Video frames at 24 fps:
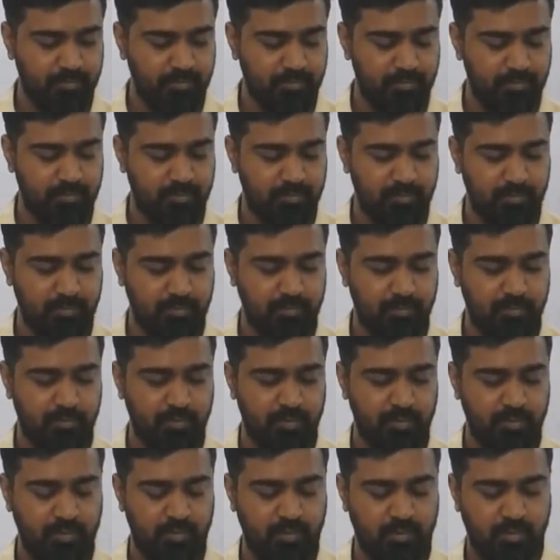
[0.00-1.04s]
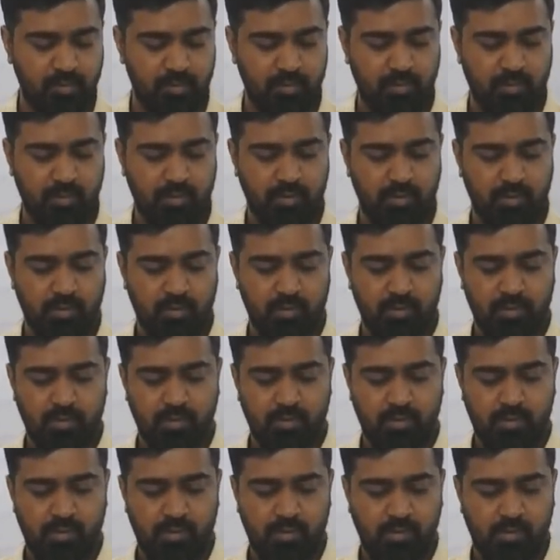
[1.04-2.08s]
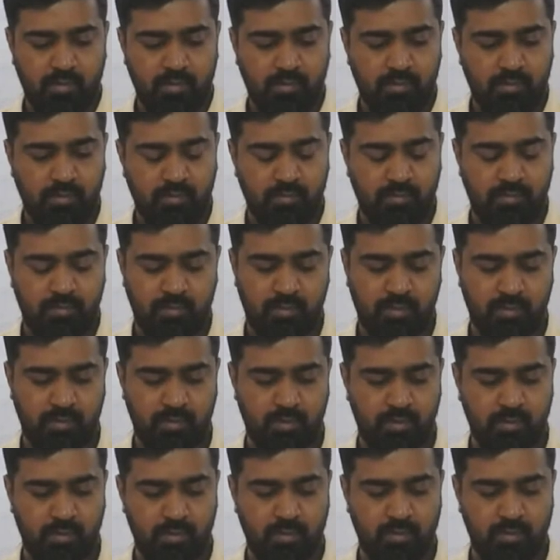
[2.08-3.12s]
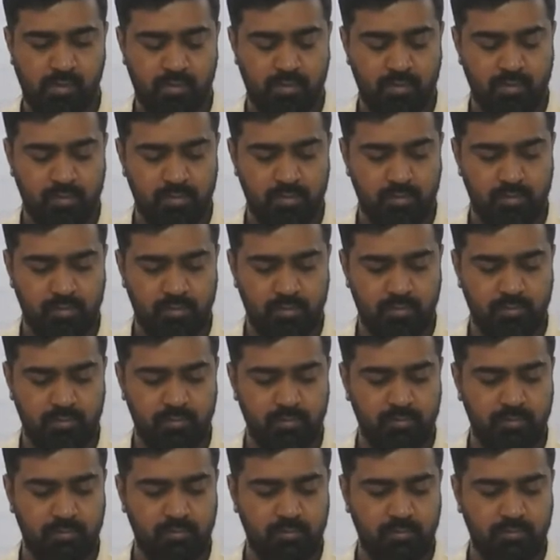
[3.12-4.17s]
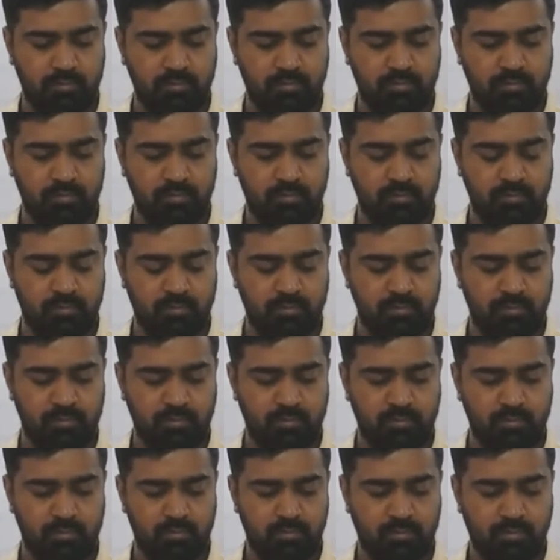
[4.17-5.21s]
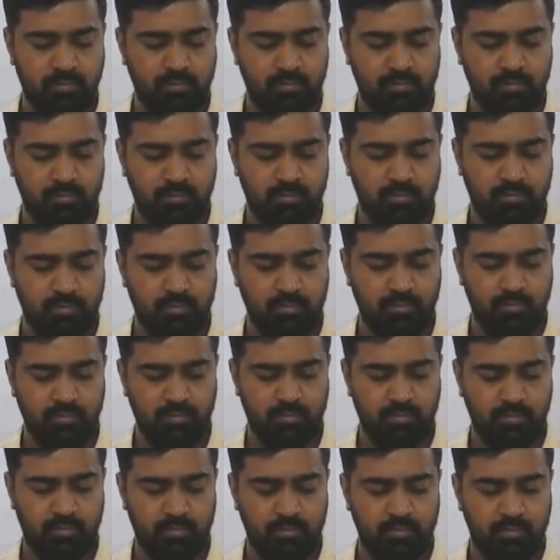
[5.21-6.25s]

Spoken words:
Nothing is said.